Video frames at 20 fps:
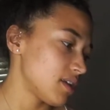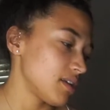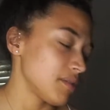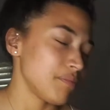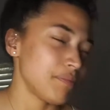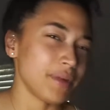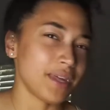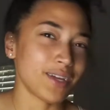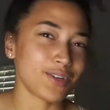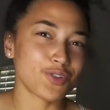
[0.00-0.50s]

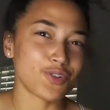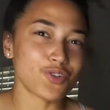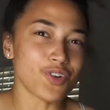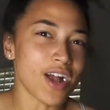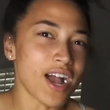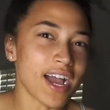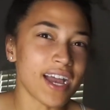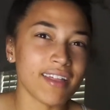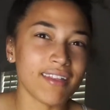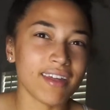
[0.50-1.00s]
being
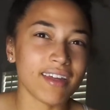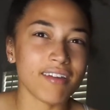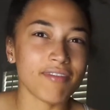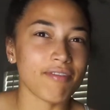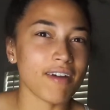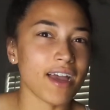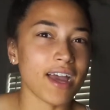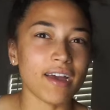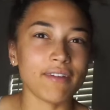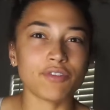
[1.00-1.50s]
dry, like if
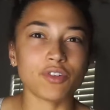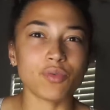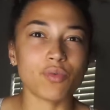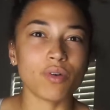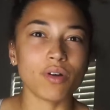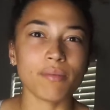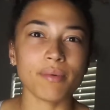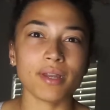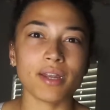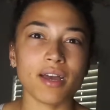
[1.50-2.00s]
I have to
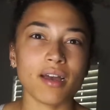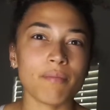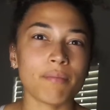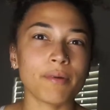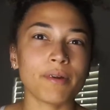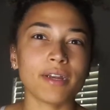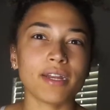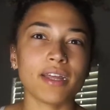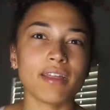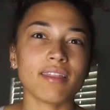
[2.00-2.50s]
warm it up or
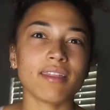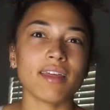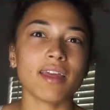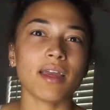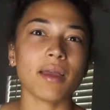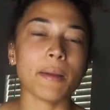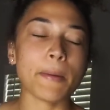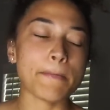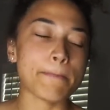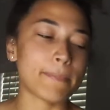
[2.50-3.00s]

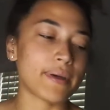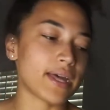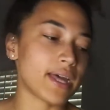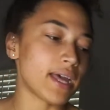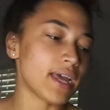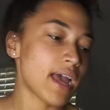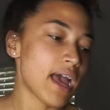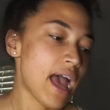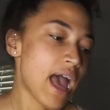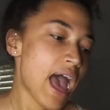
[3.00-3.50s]
anything,
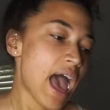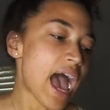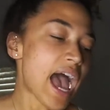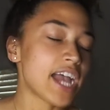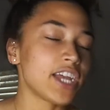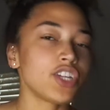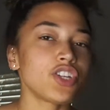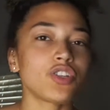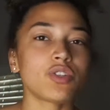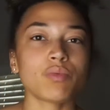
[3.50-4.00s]
but
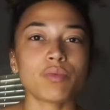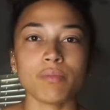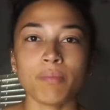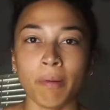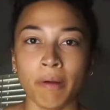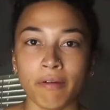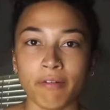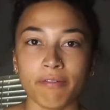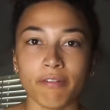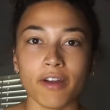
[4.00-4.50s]
I just would
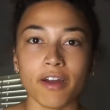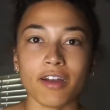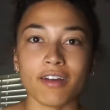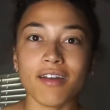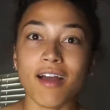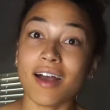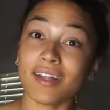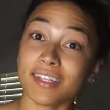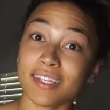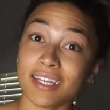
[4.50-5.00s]
prefer
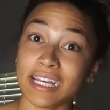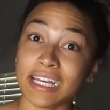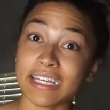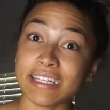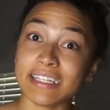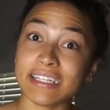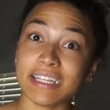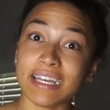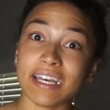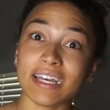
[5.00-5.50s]
not to get
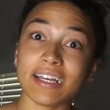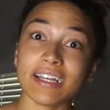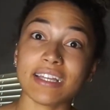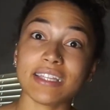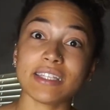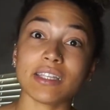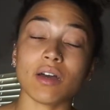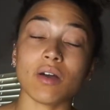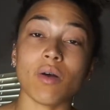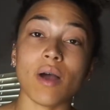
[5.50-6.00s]
sick,
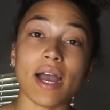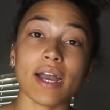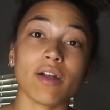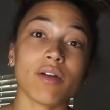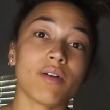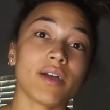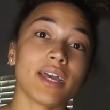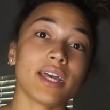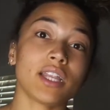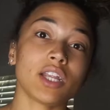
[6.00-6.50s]
so I go
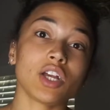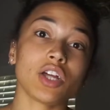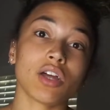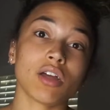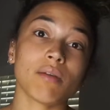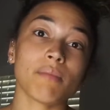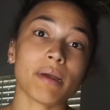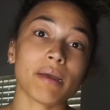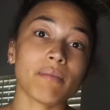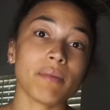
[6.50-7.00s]
ahead and cook
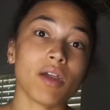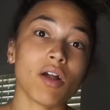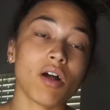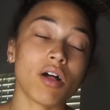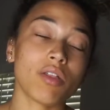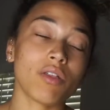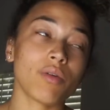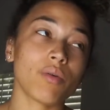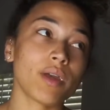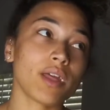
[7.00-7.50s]
my meat all
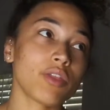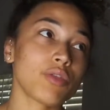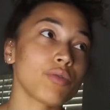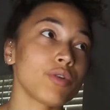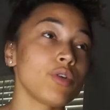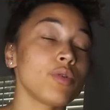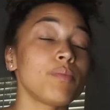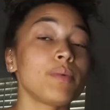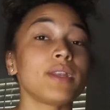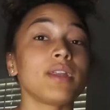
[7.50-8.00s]
the way
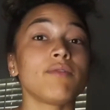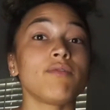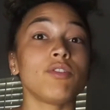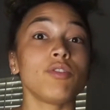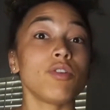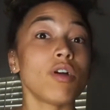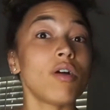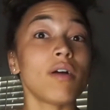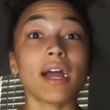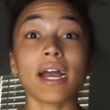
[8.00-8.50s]
through. But if you
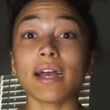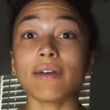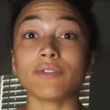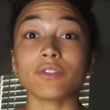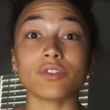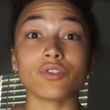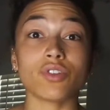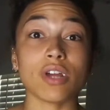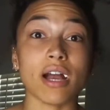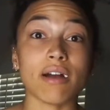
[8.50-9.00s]
don't have
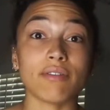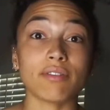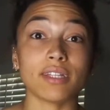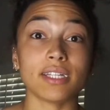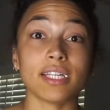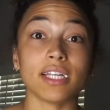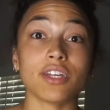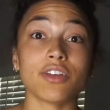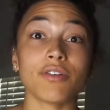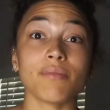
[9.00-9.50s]
to travel and
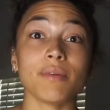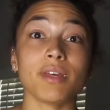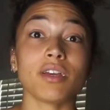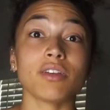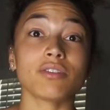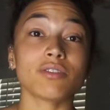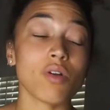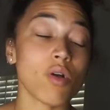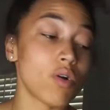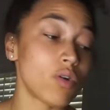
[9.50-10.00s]
eat your
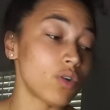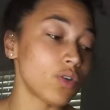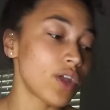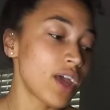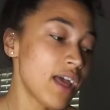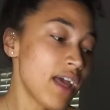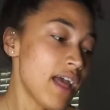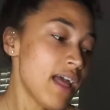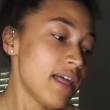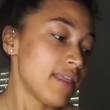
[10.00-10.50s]
meats cold,
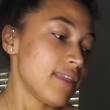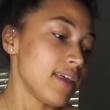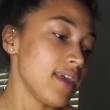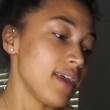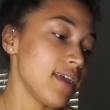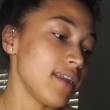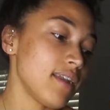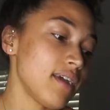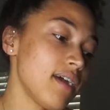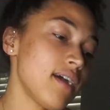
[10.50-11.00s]

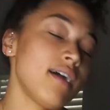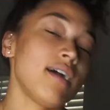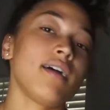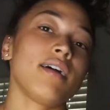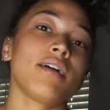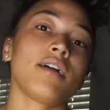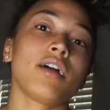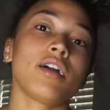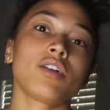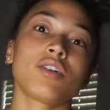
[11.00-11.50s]
then
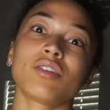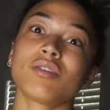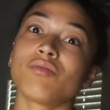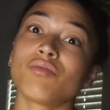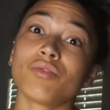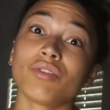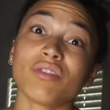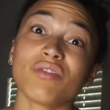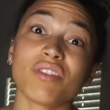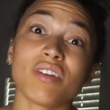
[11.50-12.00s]
a good
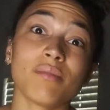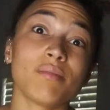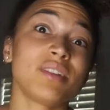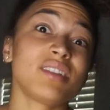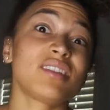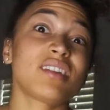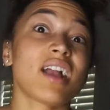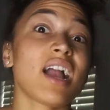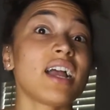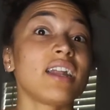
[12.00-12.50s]
rule of thumb is
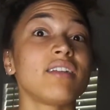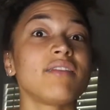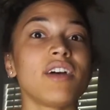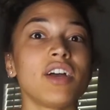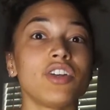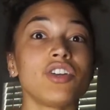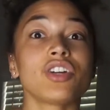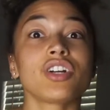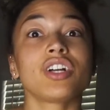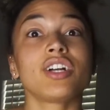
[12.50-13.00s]
to kind of
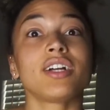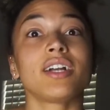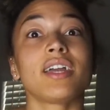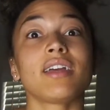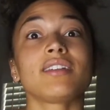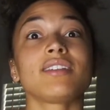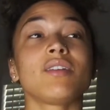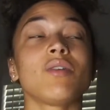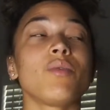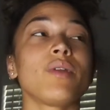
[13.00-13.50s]
undercook
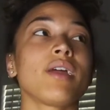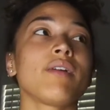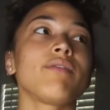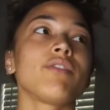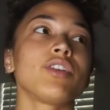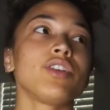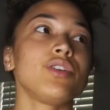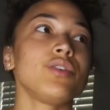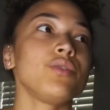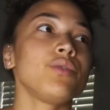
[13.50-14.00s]
it, so whenever
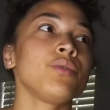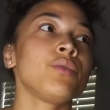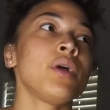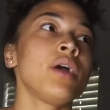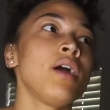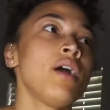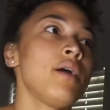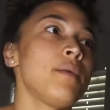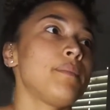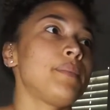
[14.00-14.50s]
you
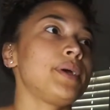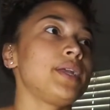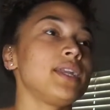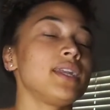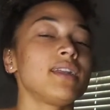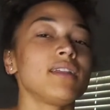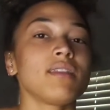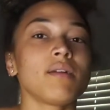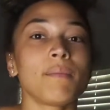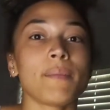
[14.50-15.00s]
put it
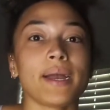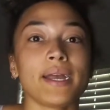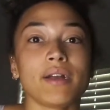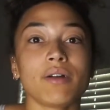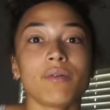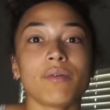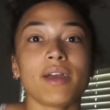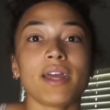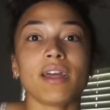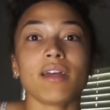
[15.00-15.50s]
in the
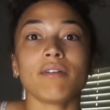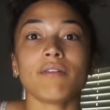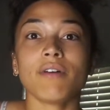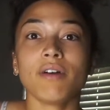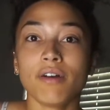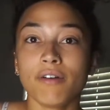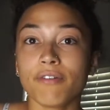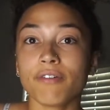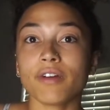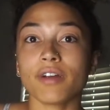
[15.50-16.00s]
microwave
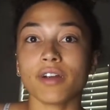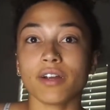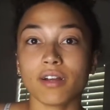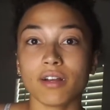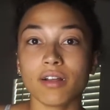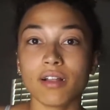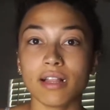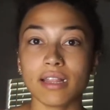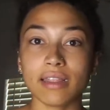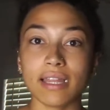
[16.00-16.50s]
for
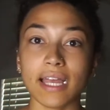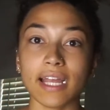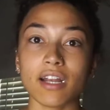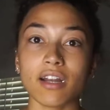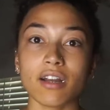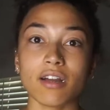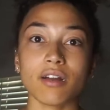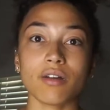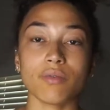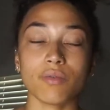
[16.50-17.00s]

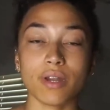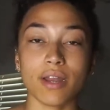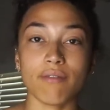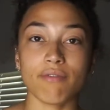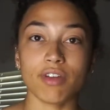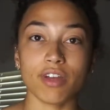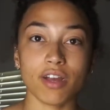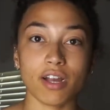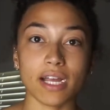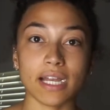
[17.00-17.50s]
later or whenever
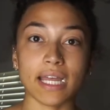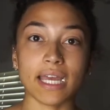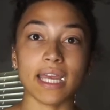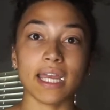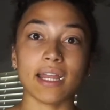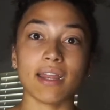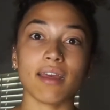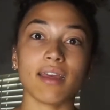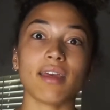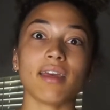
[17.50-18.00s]
you're gonna
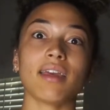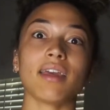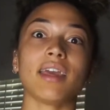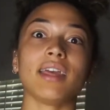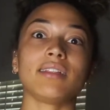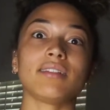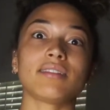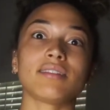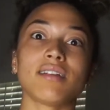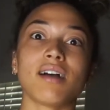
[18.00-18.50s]
eat it,
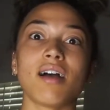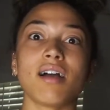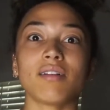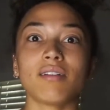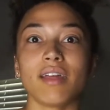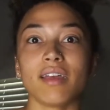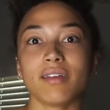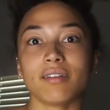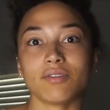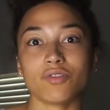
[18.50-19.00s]
it's not
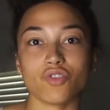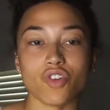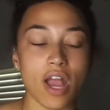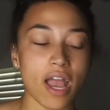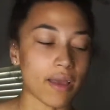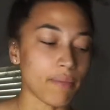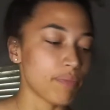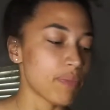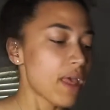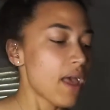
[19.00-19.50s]
like
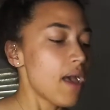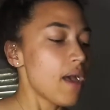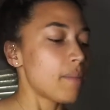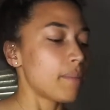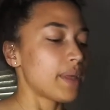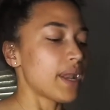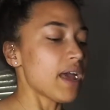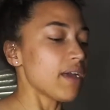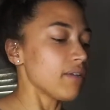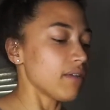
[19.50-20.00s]
dry.
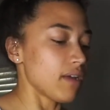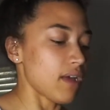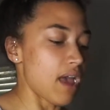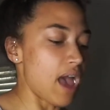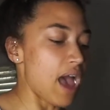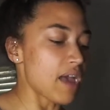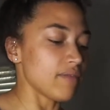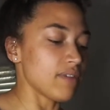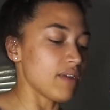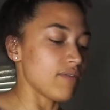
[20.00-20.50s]
But
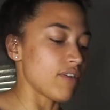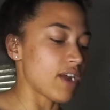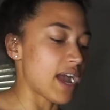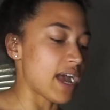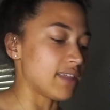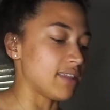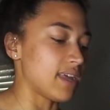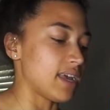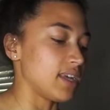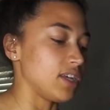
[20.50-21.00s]
I've never
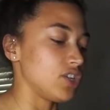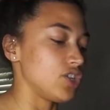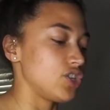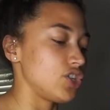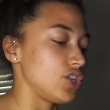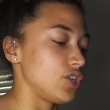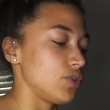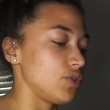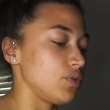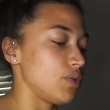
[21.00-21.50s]
had that
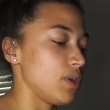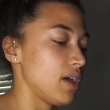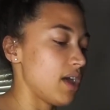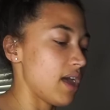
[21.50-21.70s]
issue.